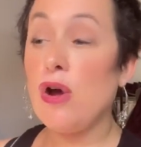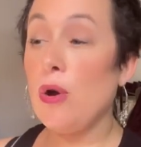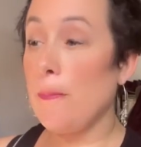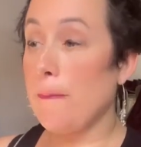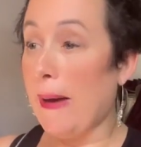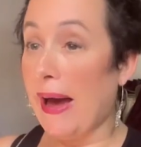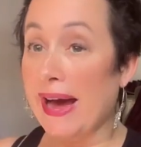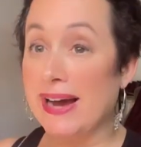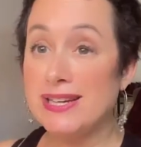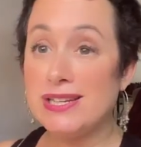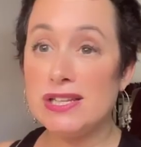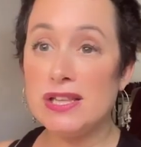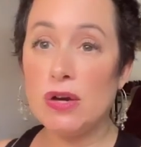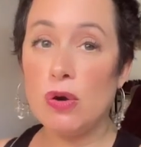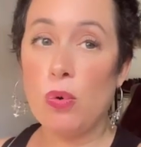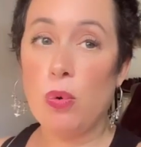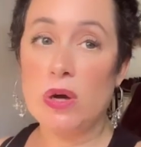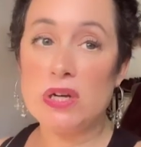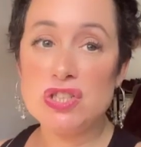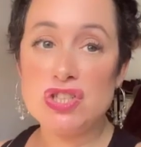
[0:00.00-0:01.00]
And go back to
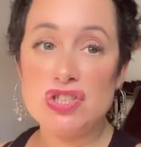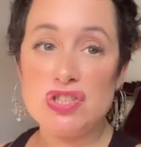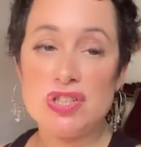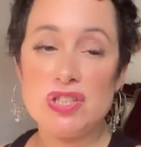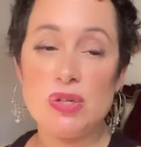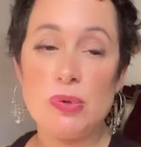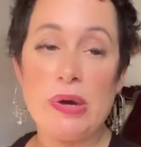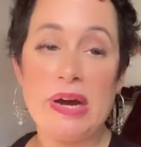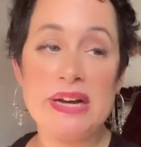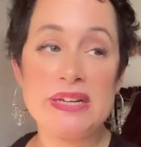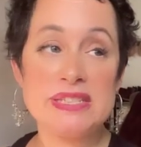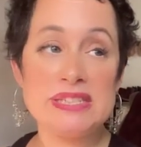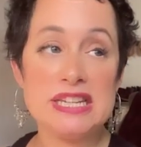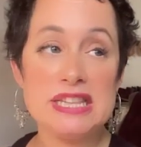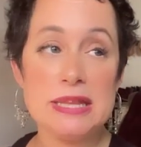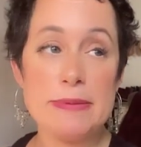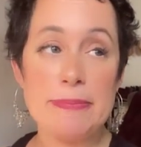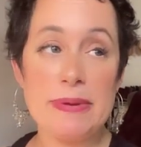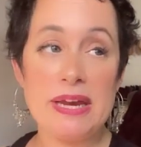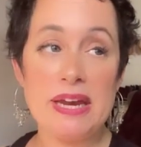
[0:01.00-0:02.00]
the question you
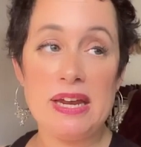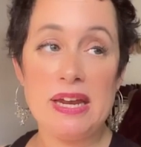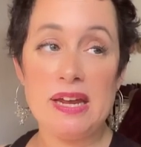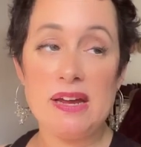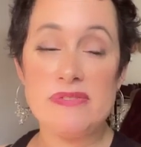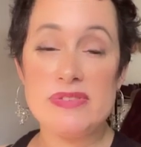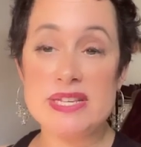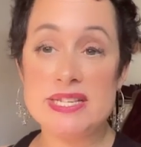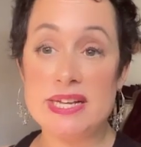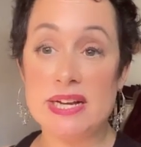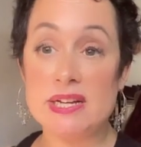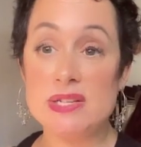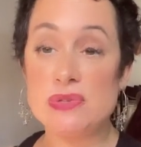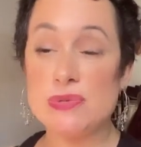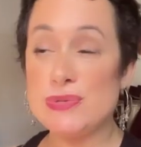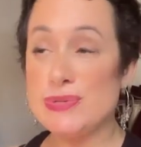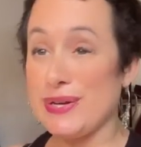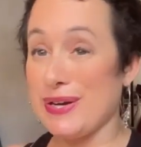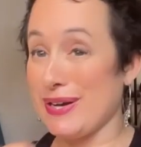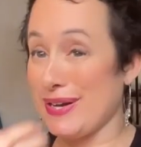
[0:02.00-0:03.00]
asked at the beginning of this
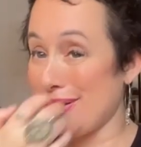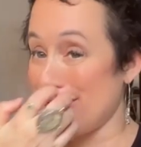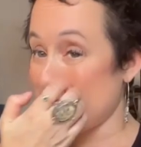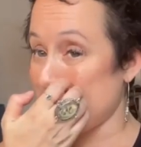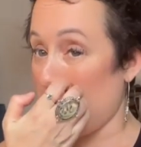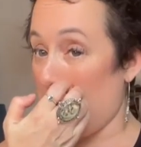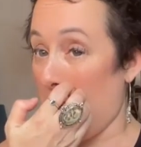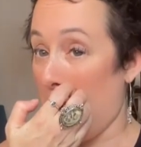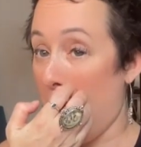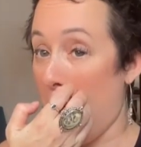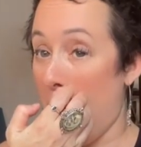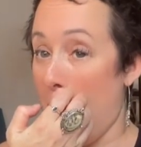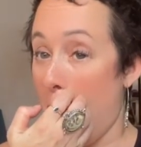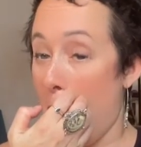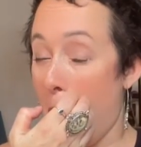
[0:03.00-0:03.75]
exercise.